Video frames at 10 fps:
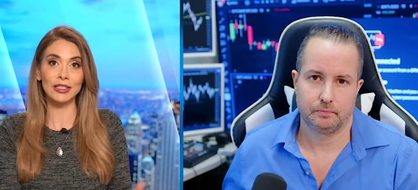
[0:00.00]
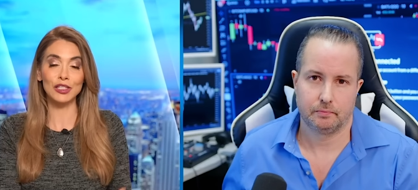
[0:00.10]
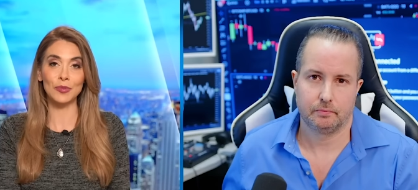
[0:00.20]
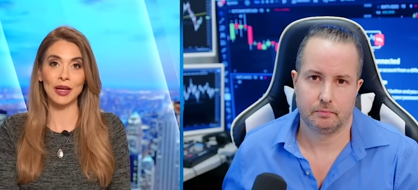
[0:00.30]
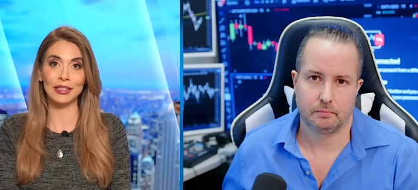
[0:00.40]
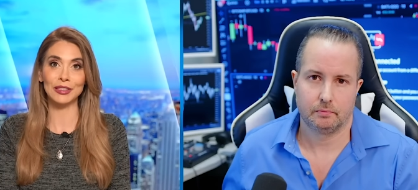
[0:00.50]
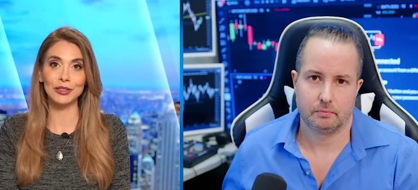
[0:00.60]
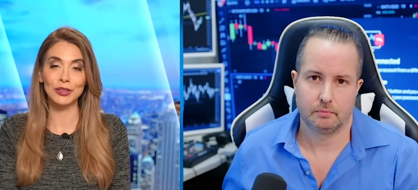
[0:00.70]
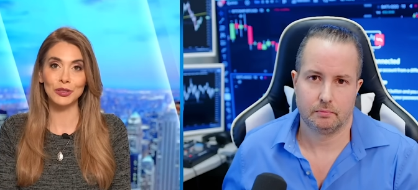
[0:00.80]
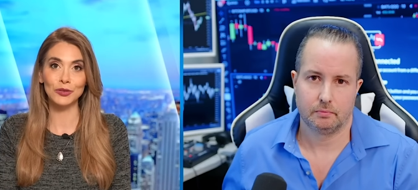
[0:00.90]

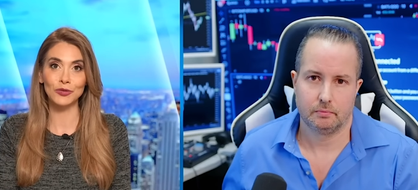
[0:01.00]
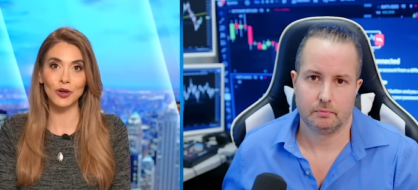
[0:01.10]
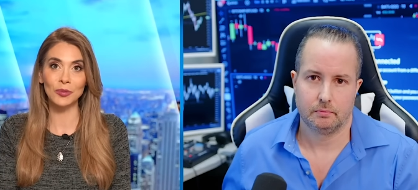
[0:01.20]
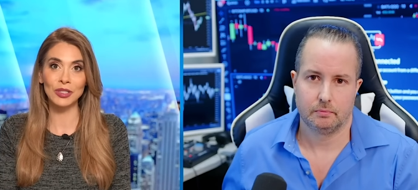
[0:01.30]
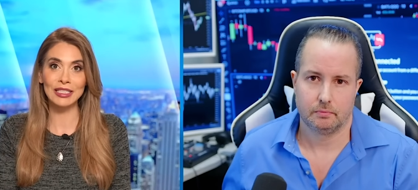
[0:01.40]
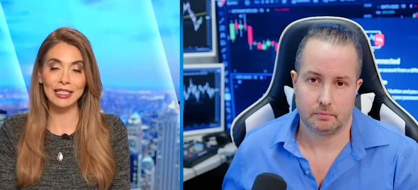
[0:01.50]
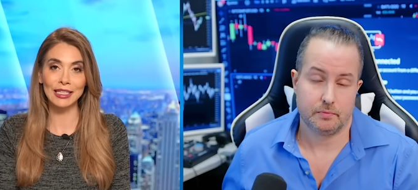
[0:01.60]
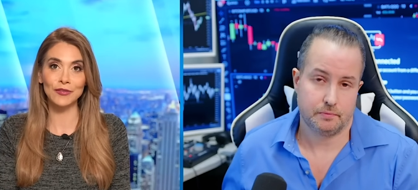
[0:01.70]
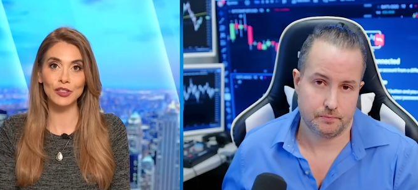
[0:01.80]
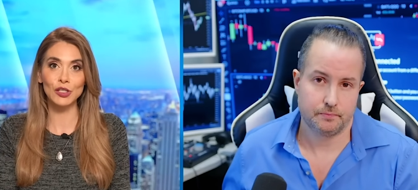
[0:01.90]
Speaker 1: expected from these
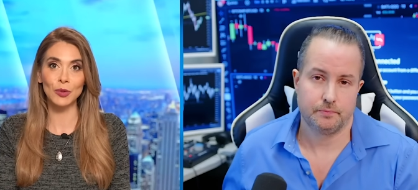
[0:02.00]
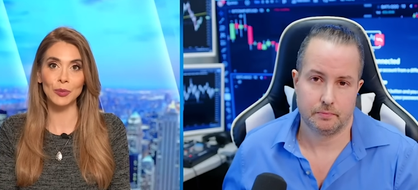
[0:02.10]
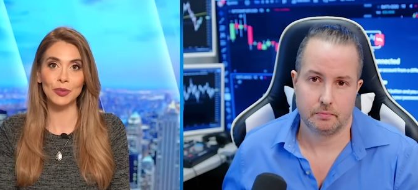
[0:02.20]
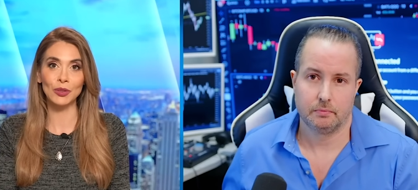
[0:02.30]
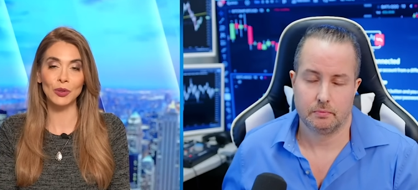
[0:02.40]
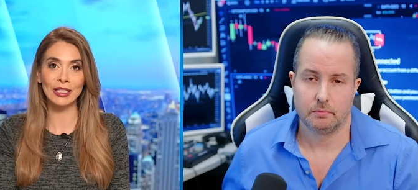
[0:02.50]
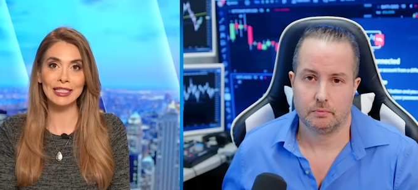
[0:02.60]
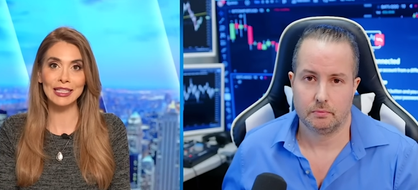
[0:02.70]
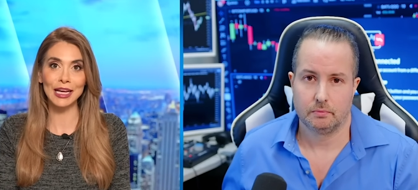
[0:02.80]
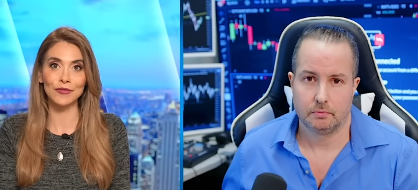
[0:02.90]
11 spot
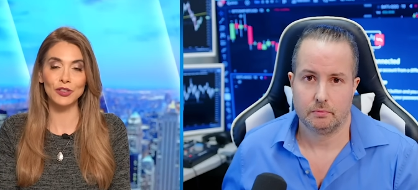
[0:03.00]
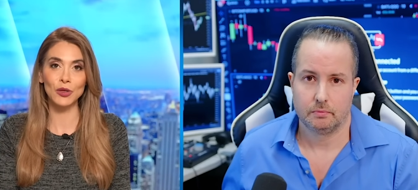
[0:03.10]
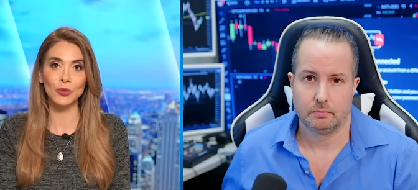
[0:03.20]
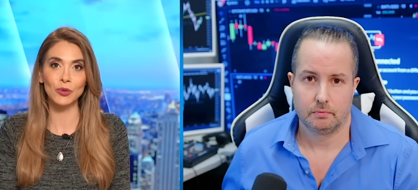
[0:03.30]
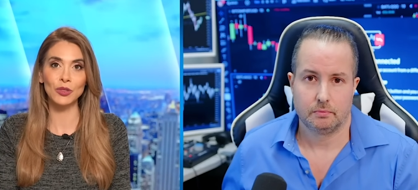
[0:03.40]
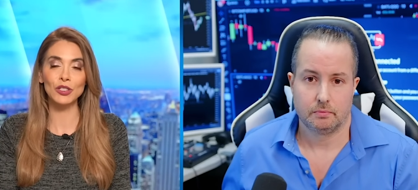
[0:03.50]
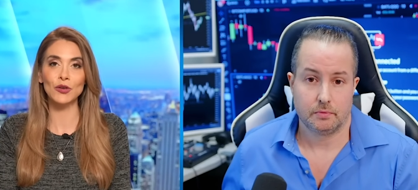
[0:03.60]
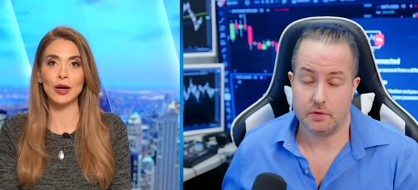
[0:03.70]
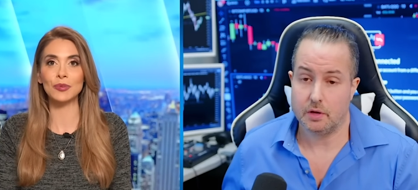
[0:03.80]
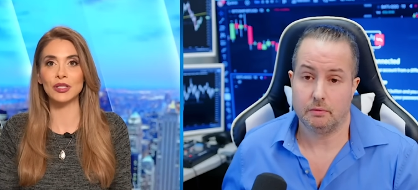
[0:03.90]
Bitcoin ETFs. So
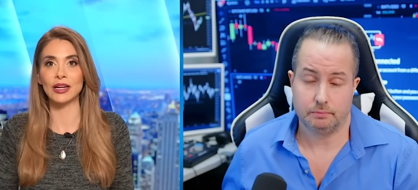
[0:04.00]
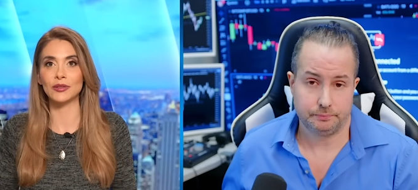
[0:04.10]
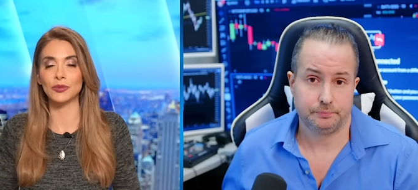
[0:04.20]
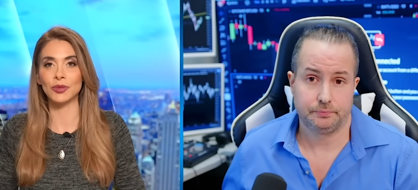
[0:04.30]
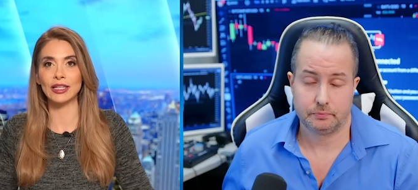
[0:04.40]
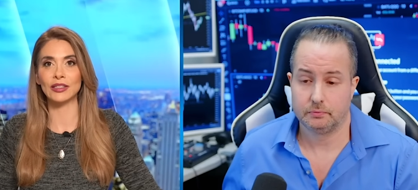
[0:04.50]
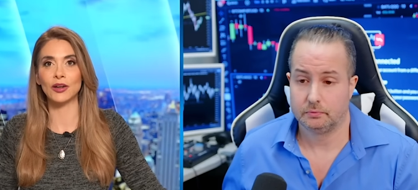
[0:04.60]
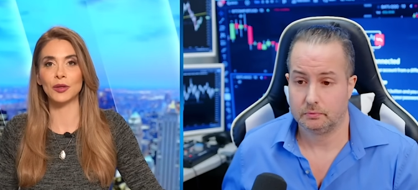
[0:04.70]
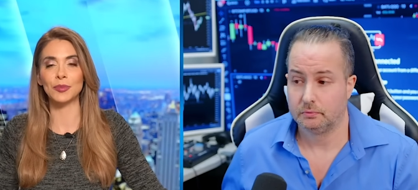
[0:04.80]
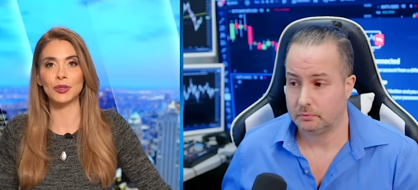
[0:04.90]
what's your upside
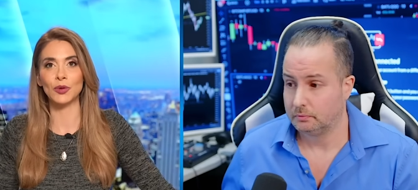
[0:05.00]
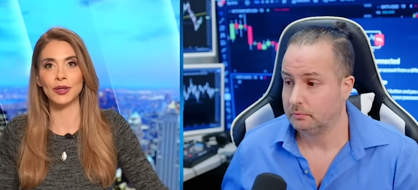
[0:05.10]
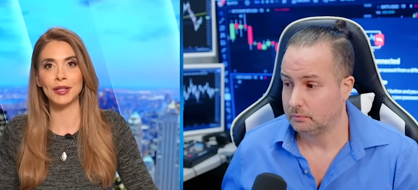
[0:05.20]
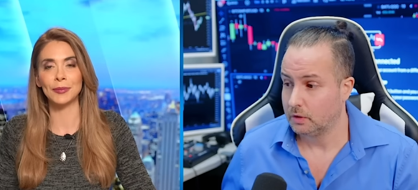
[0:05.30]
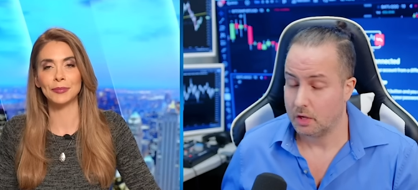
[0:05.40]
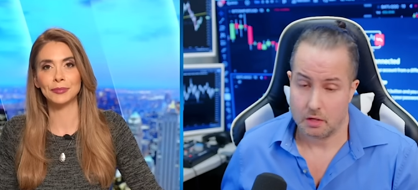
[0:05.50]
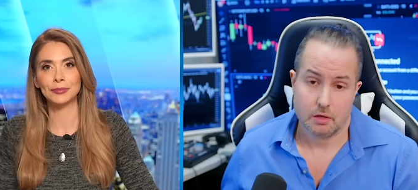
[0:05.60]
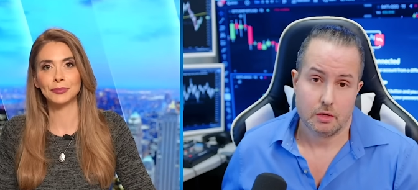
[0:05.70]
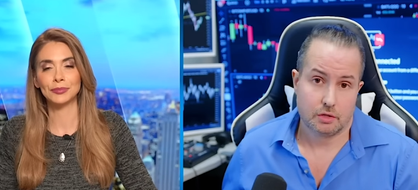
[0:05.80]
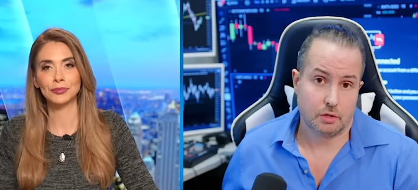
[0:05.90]
read on Bitcoin then?
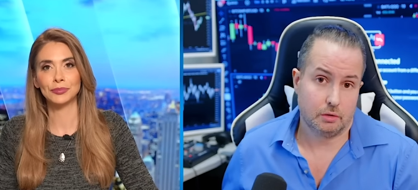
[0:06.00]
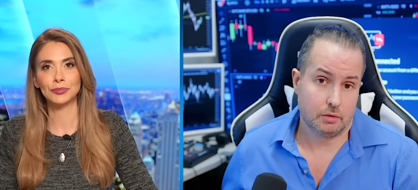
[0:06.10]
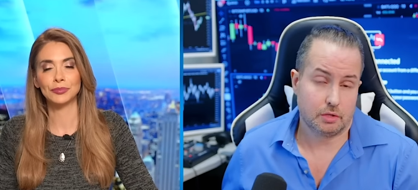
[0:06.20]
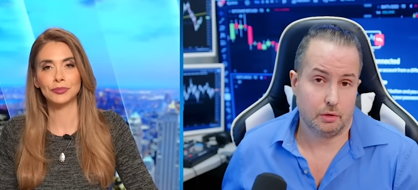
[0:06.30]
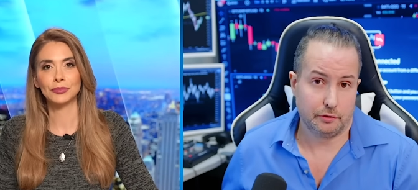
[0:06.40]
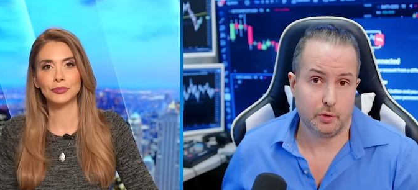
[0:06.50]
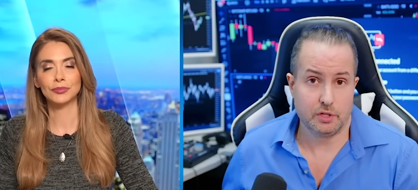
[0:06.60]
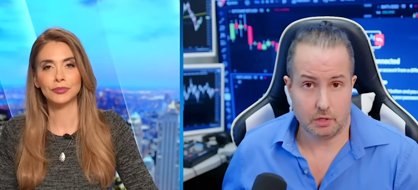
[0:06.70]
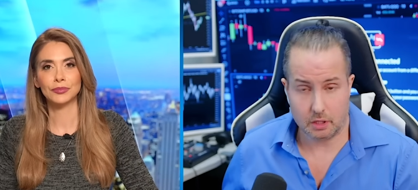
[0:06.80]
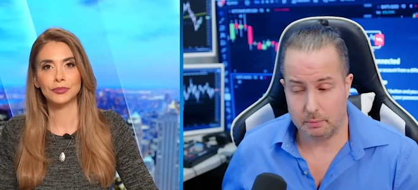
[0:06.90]
Speaker 2: So if we
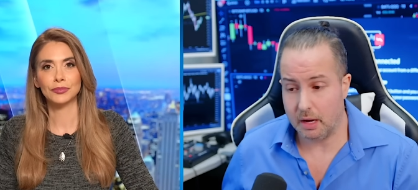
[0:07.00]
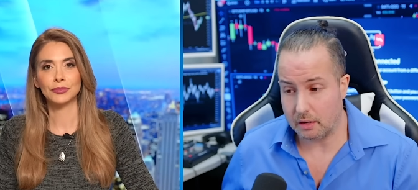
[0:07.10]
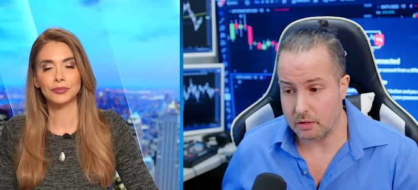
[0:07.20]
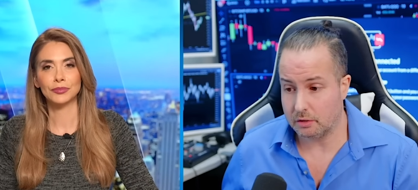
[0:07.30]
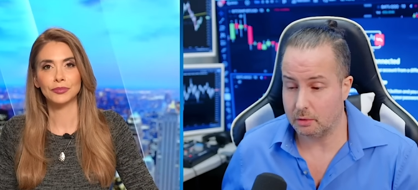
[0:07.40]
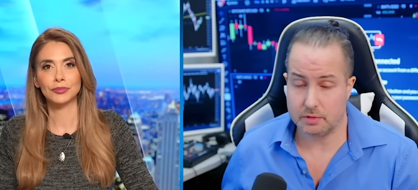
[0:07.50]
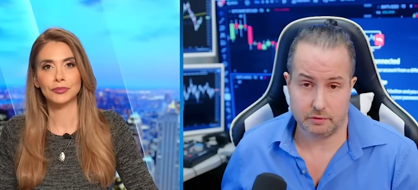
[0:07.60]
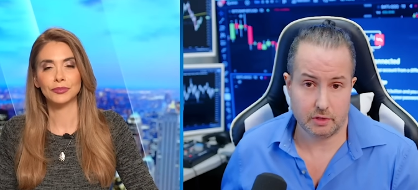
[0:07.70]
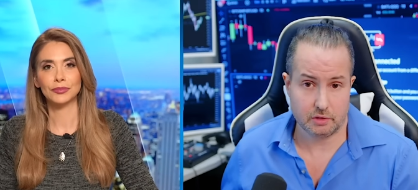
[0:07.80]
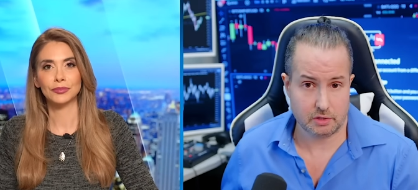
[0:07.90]
talk about in terms of,
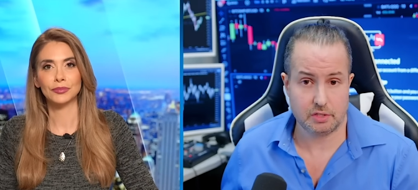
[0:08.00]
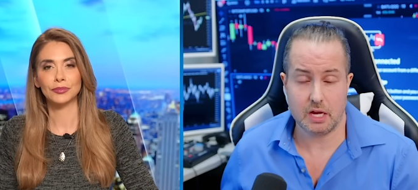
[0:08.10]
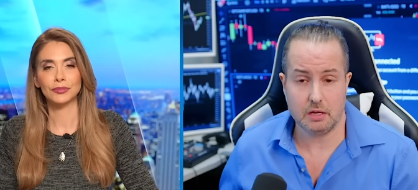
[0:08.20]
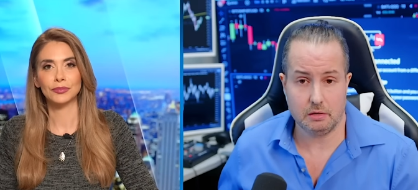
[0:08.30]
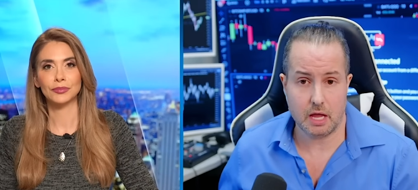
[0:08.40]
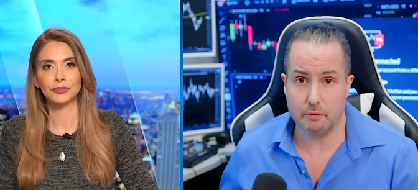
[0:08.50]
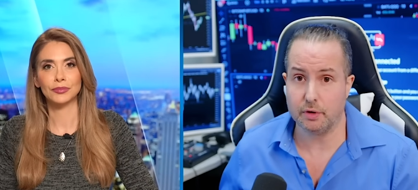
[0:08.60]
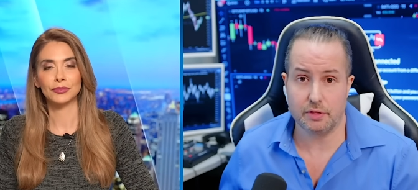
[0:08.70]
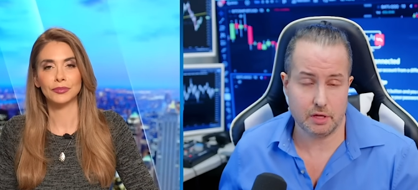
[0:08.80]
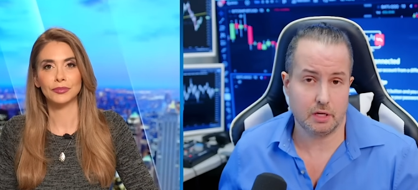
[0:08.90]
let's just say
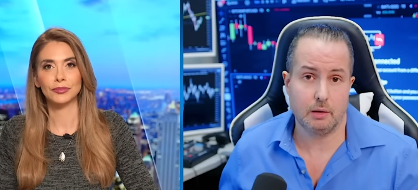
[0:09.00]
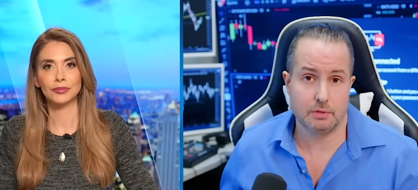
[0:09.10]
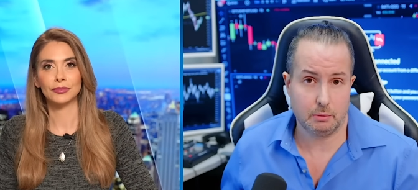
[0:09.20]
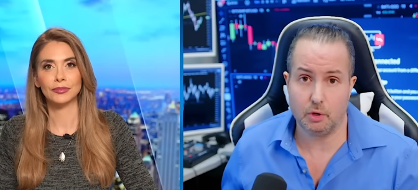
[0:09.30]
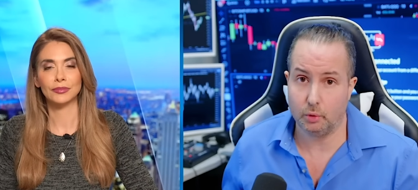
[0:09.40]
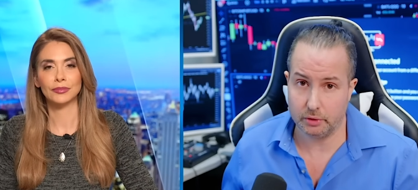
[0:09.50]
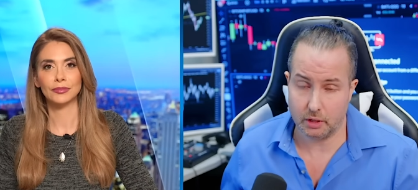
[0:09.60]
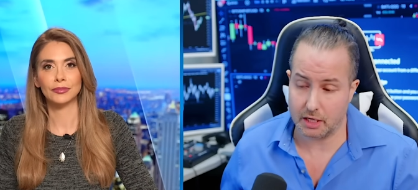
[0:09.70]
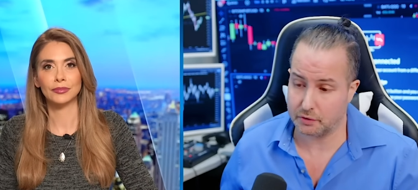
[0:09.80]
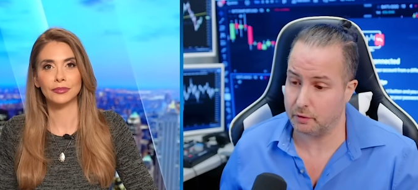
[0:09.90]
everything comes up
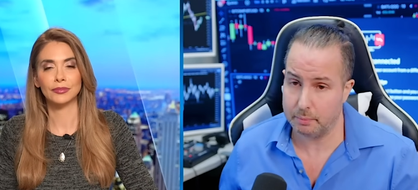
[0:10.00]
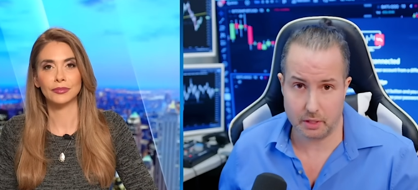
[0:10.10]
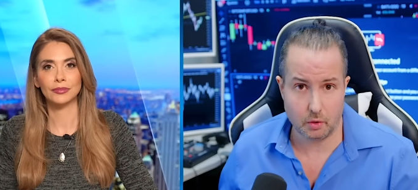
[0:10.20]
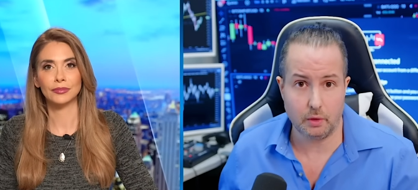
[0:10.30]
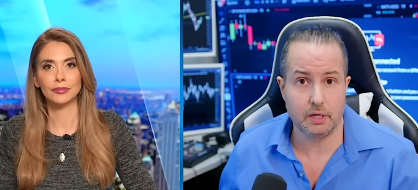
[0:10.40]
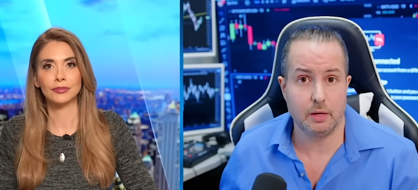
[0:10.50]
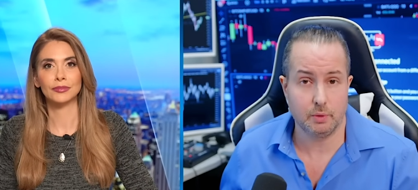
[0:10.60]
Goldilocks for Bitcoin and we